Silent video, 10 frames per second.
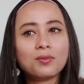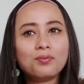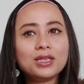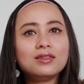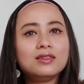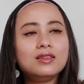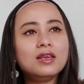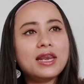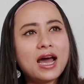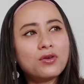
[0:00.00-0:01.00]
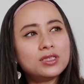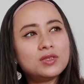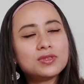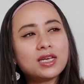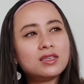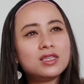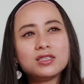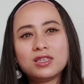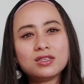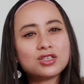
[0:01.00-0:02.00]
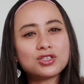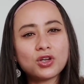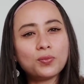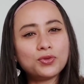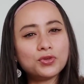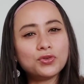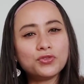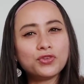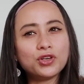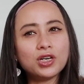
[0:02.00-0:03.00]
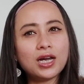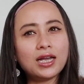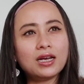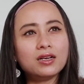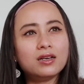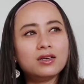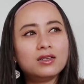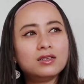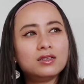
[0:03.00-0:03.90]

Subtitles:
But now it seems like they just stopped over at a